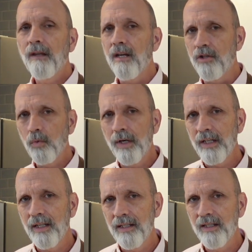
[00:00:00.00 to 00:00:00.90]
and you want to
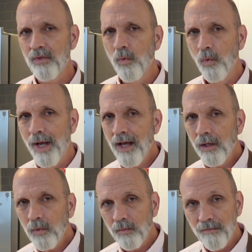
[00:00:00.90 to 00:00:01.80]
get this
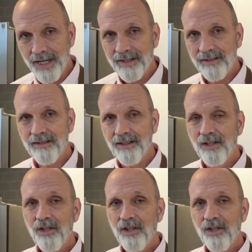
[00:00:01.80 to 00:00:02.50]
well mixed